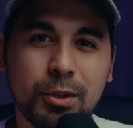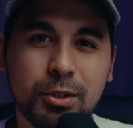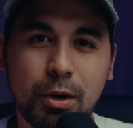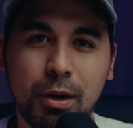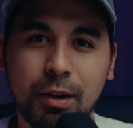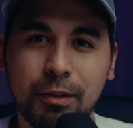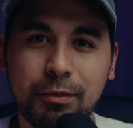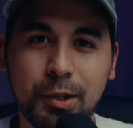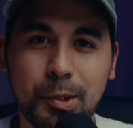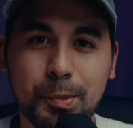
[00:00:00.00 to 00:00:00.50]

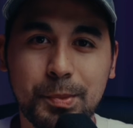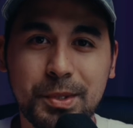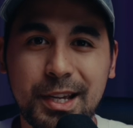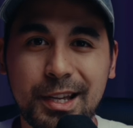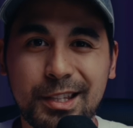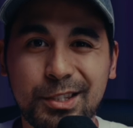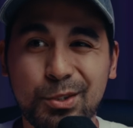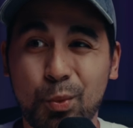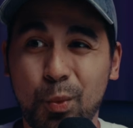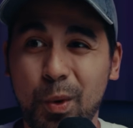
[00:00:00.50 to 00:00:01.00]
dark film
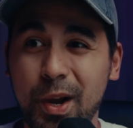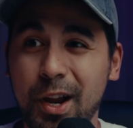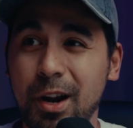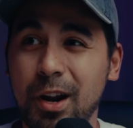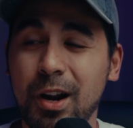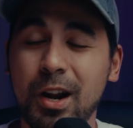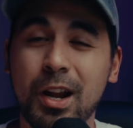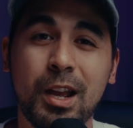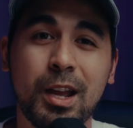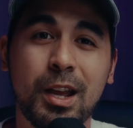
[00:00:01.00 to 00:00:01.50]
sets
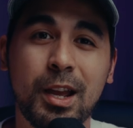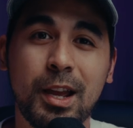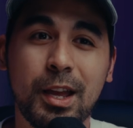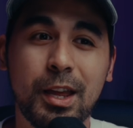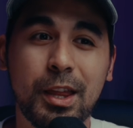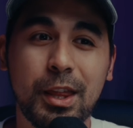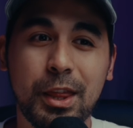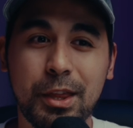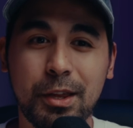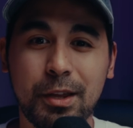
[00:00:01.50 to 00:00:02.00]
where
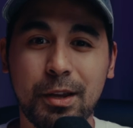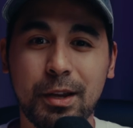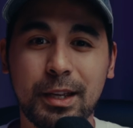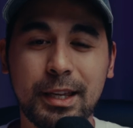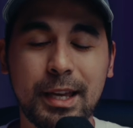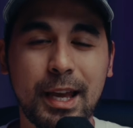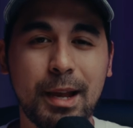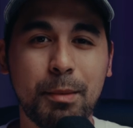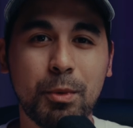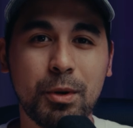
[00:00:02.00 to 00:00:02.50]
the
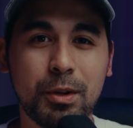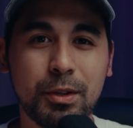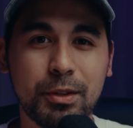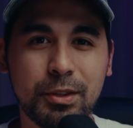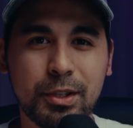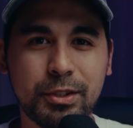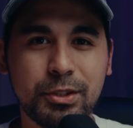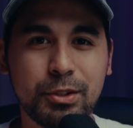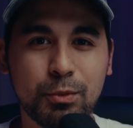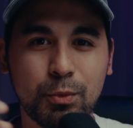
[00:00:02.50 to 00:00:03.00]
camera
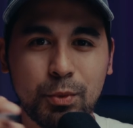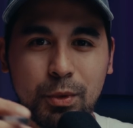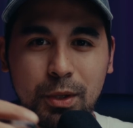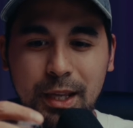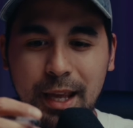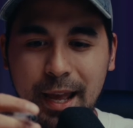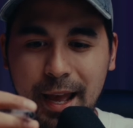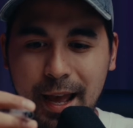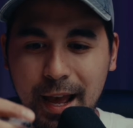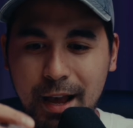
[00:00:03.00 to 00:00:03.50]
doesn't
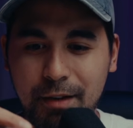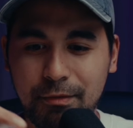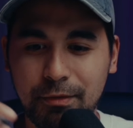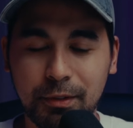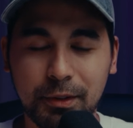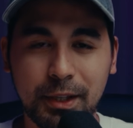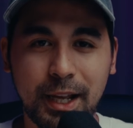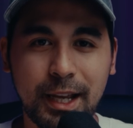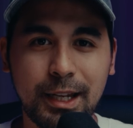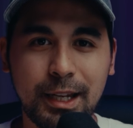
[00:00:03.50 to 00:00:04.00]
really have
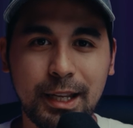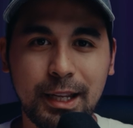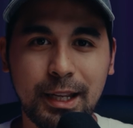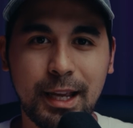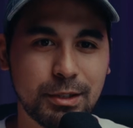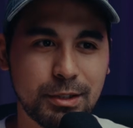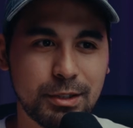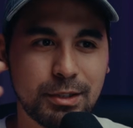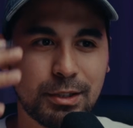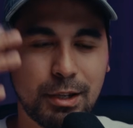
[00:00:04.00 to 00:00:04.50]
lighting.
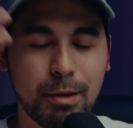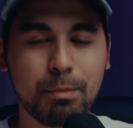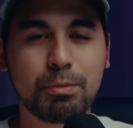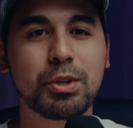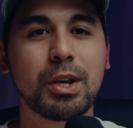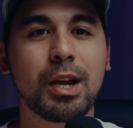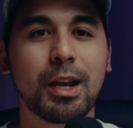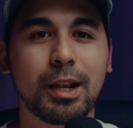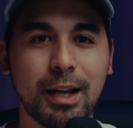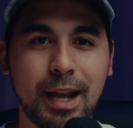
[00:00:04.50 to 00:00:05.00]
The
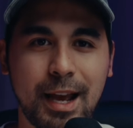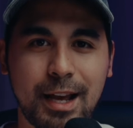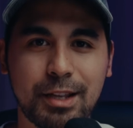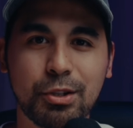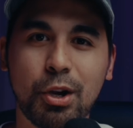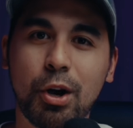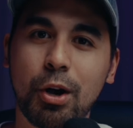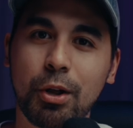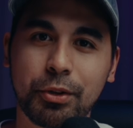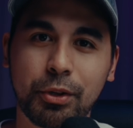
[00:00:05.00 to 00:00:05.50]
subject has
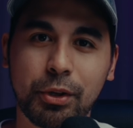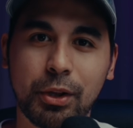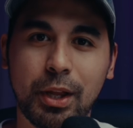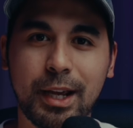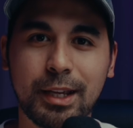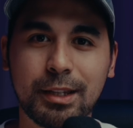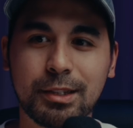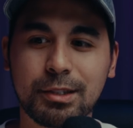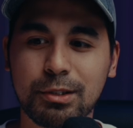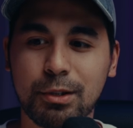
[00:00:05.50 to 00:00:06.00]
all the
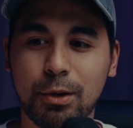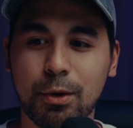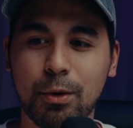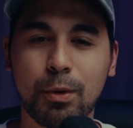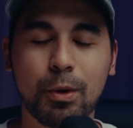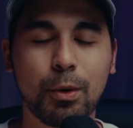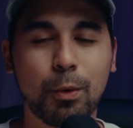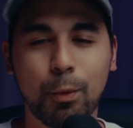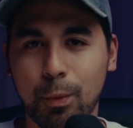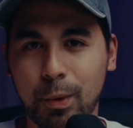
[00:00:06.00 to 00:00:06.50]
lights. So
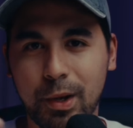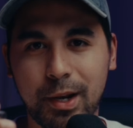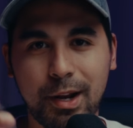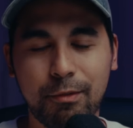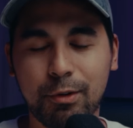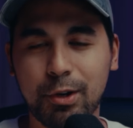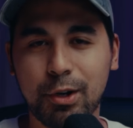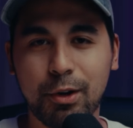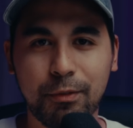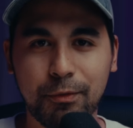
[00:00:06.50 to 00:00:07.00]

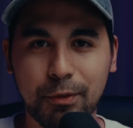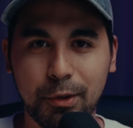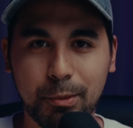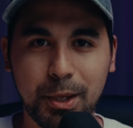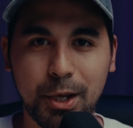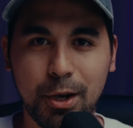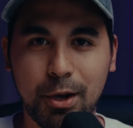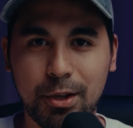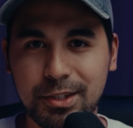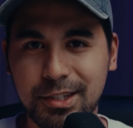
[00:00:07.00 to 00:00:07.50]
whenever you're
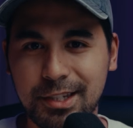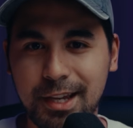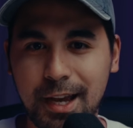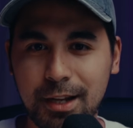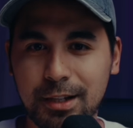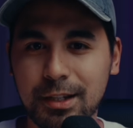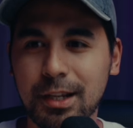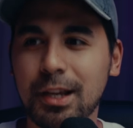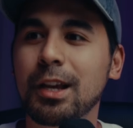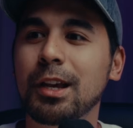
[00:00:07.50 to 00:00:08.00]
filming on
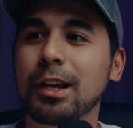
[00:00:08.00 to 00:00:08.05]
set,